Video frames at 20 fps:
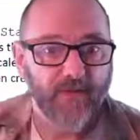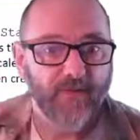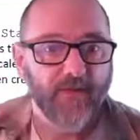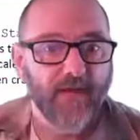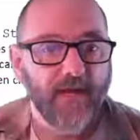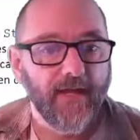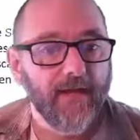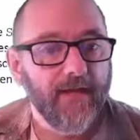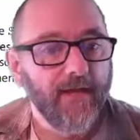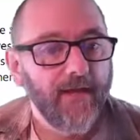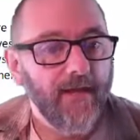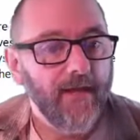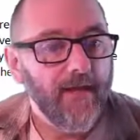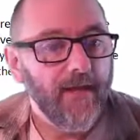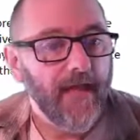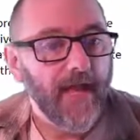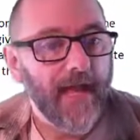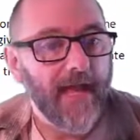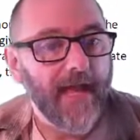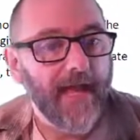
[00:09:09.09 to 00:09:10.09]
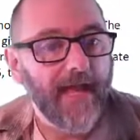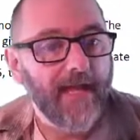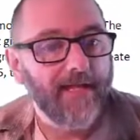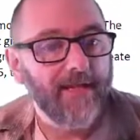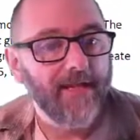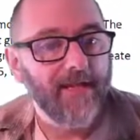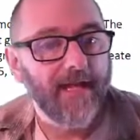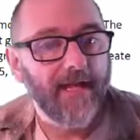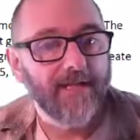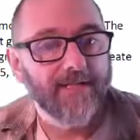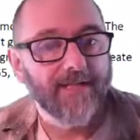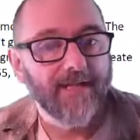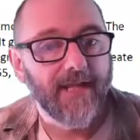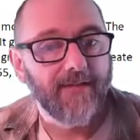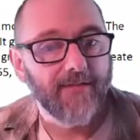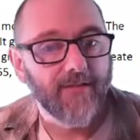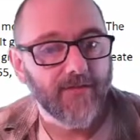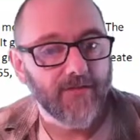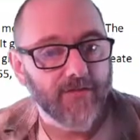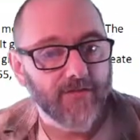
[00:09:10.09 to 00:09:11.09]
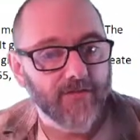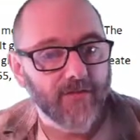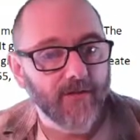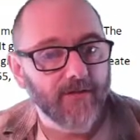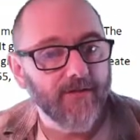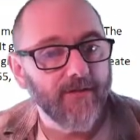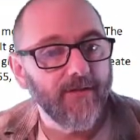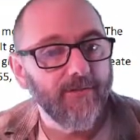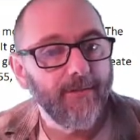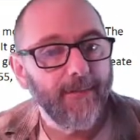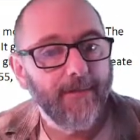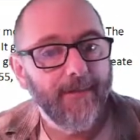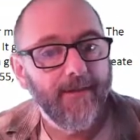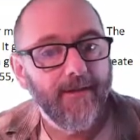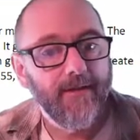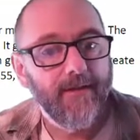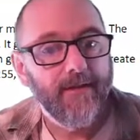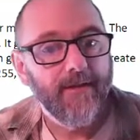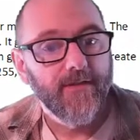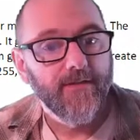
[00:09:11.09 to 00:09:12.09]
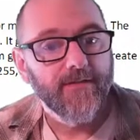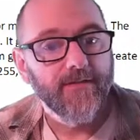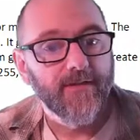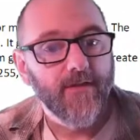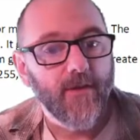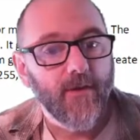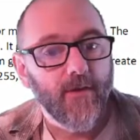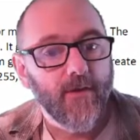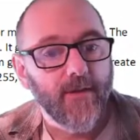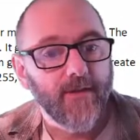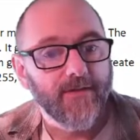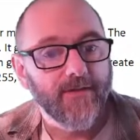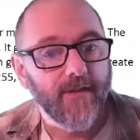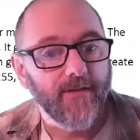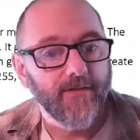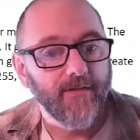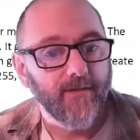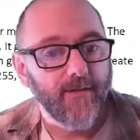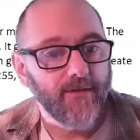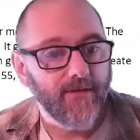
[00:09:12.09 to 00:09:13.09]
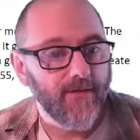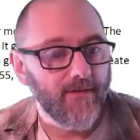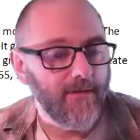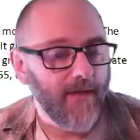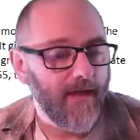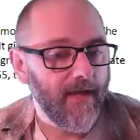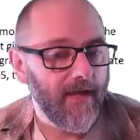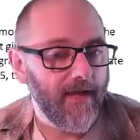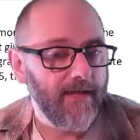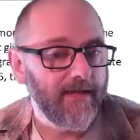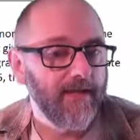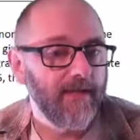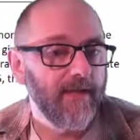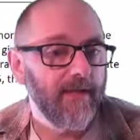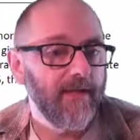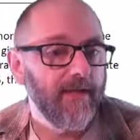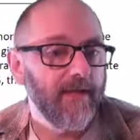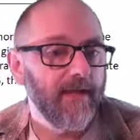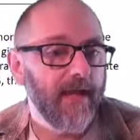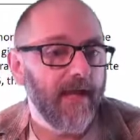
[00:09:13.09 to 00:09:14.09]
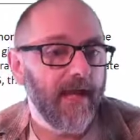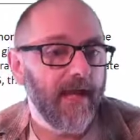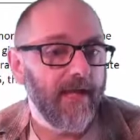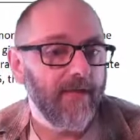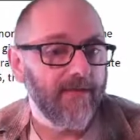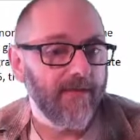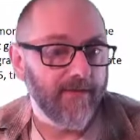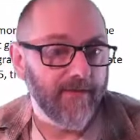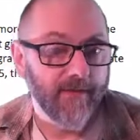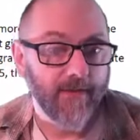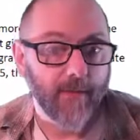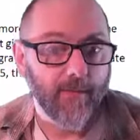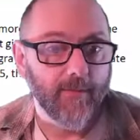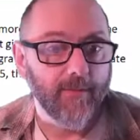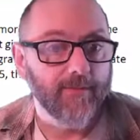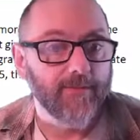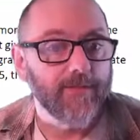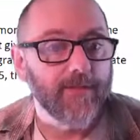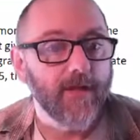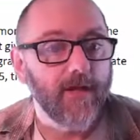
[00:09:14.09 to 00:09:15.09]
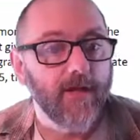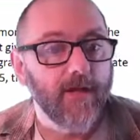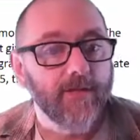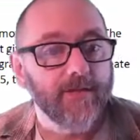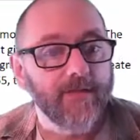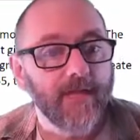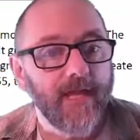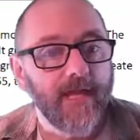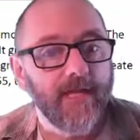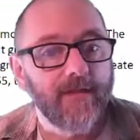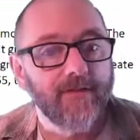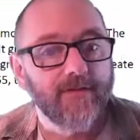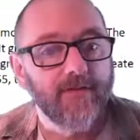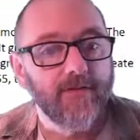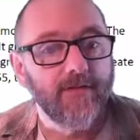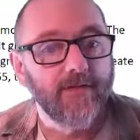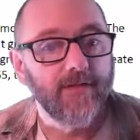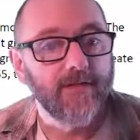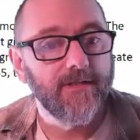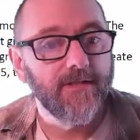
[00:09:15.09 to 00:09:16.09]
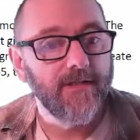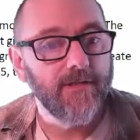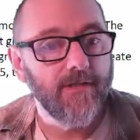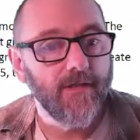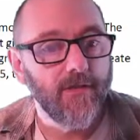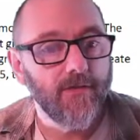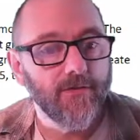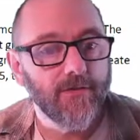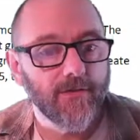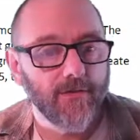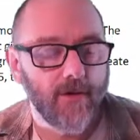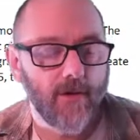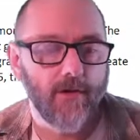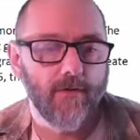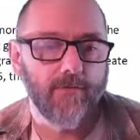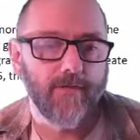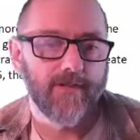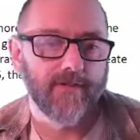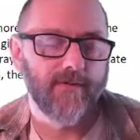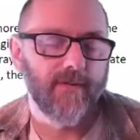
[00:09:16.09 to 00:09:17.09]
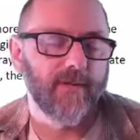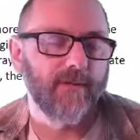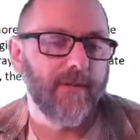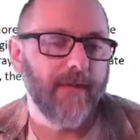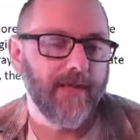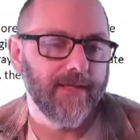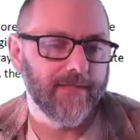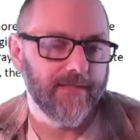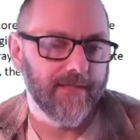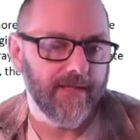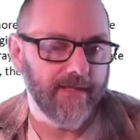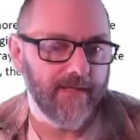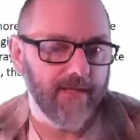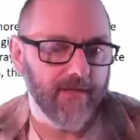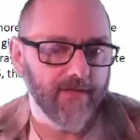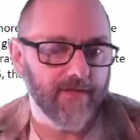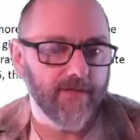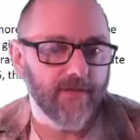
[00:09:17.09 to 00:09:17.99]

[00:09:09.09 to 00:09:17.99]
Okay, and it has to have a constructor, so it's got the width and the height and the number of stars, and so you can see no star arrays being passed in here.